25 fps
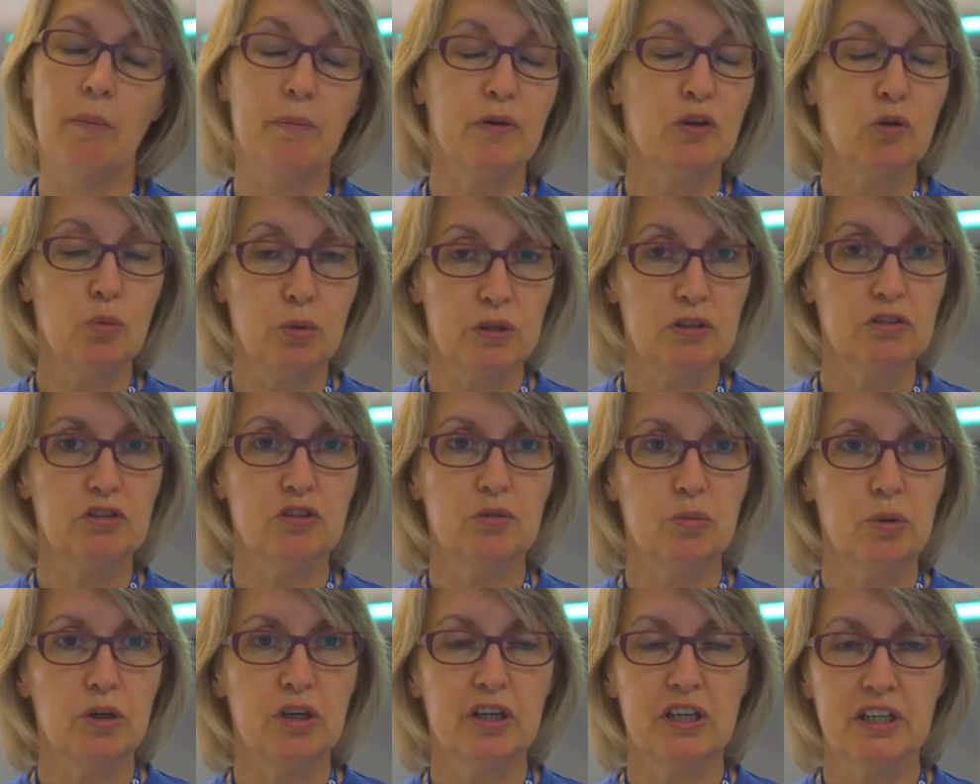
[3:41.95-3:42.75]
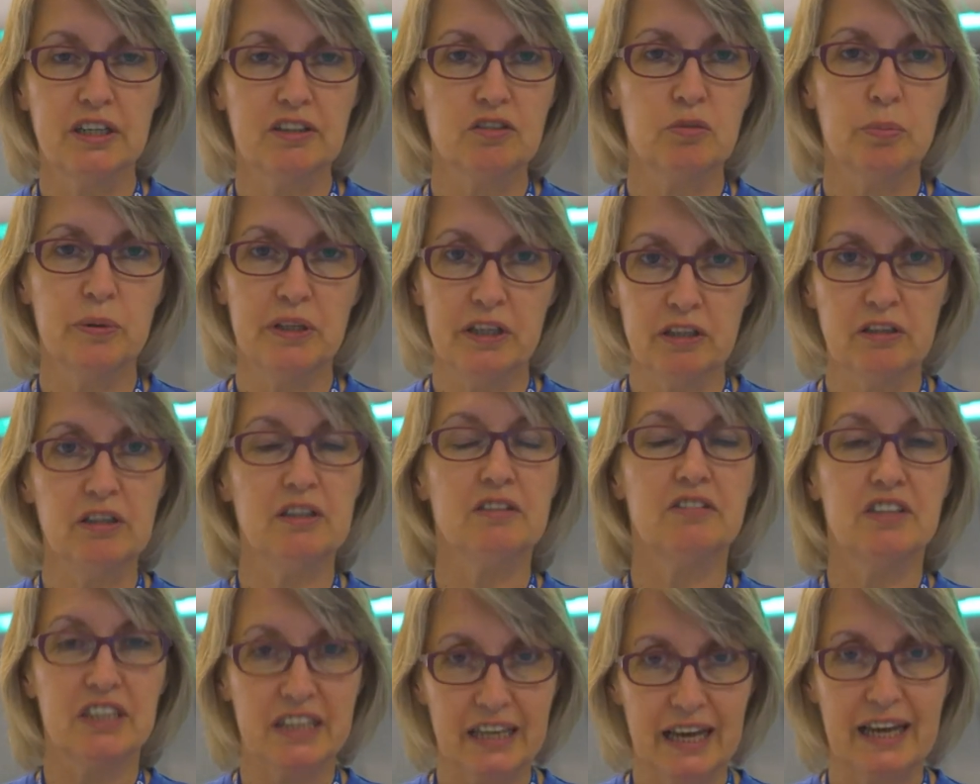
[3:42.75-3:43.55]
You will do work
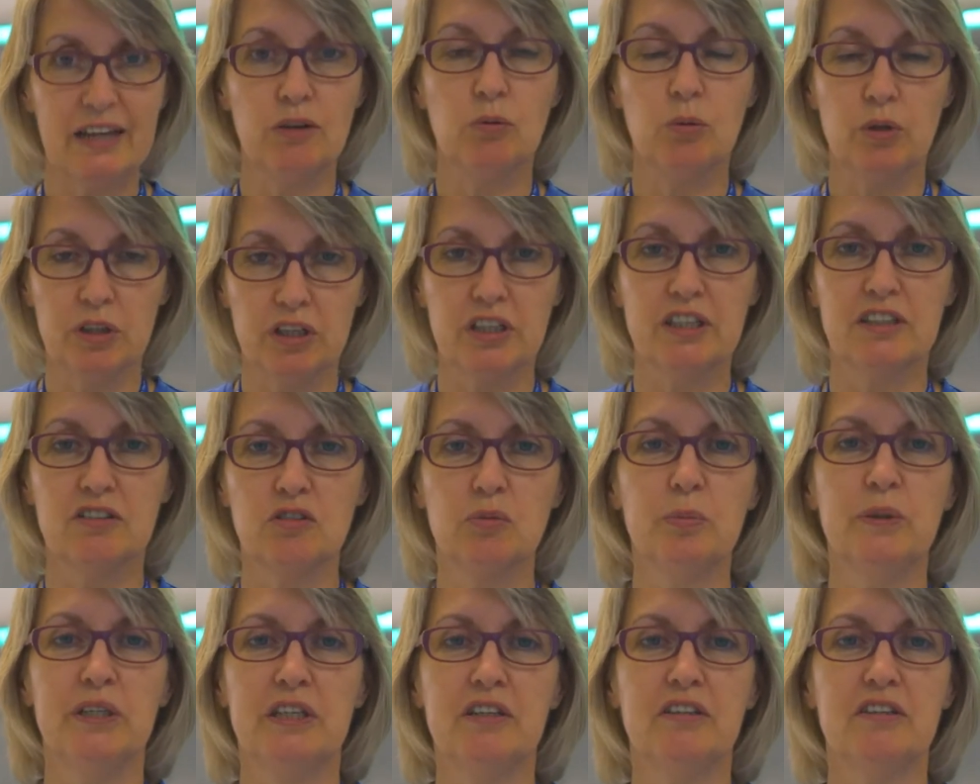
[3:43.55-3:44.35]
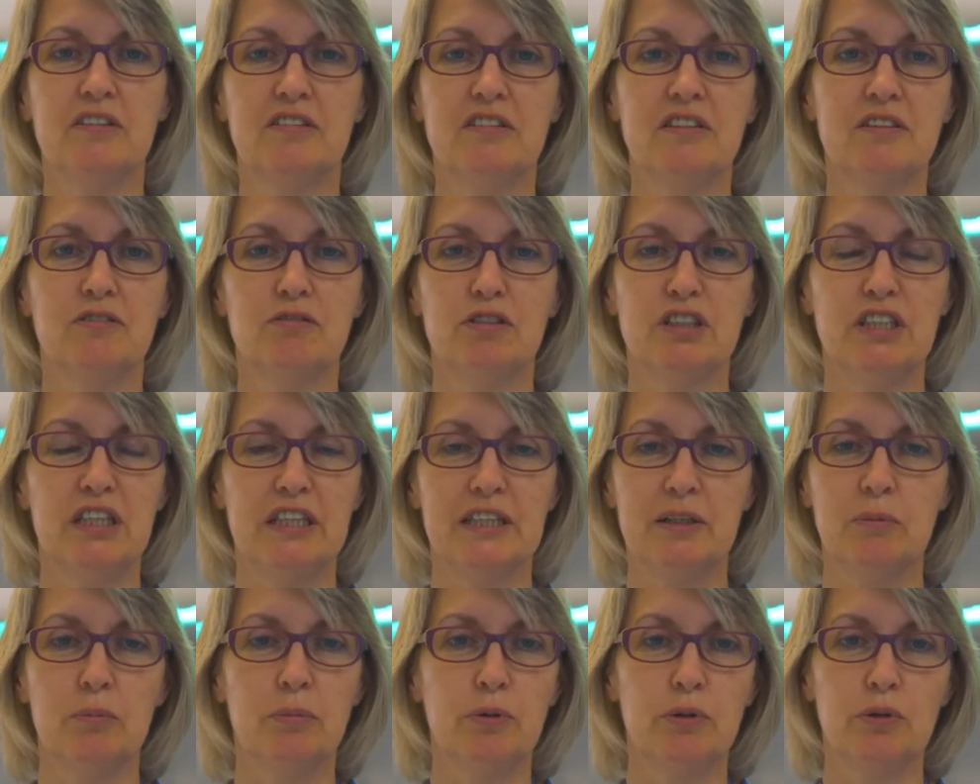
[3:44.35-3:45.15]
experience. Again, work experience is
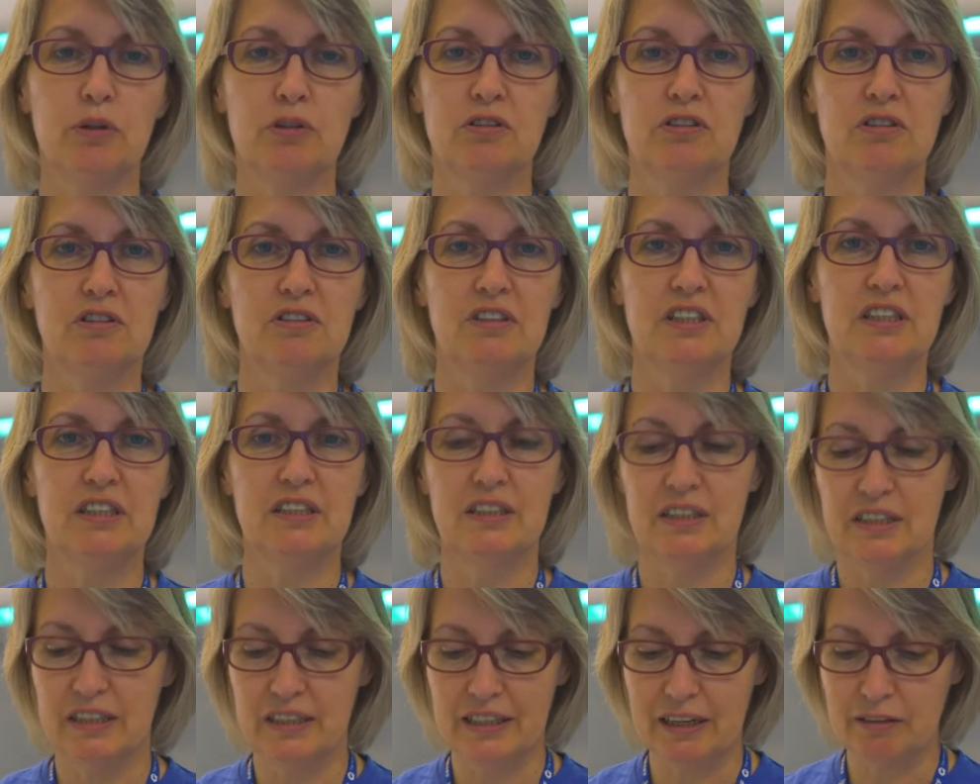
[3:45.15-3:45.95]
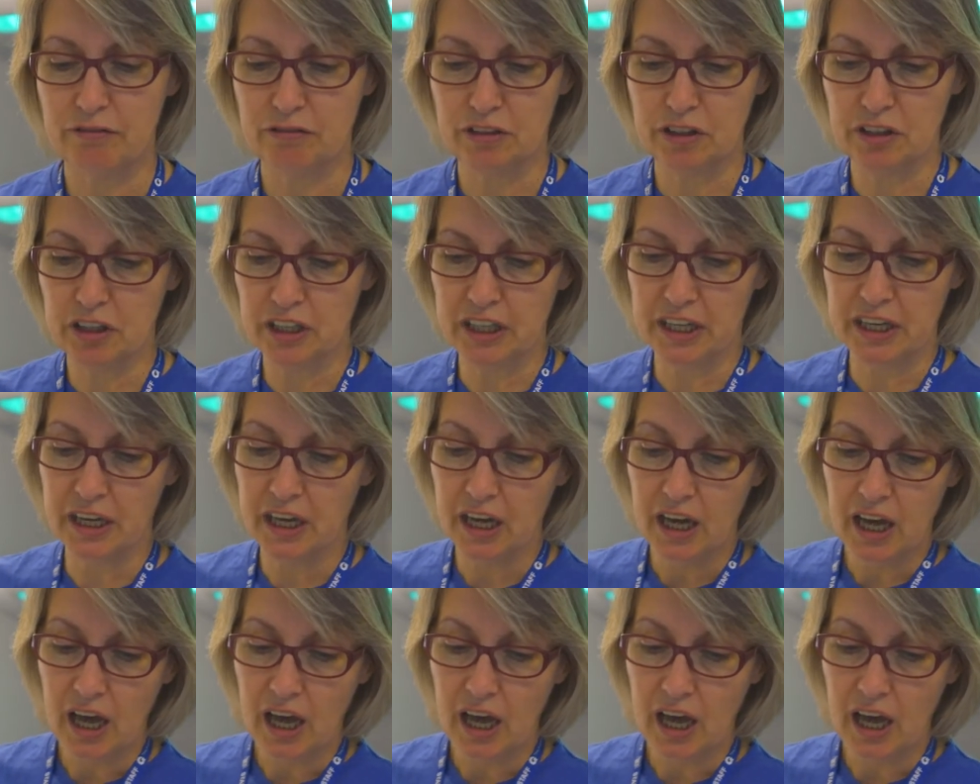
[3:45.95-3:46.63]
really important in everything.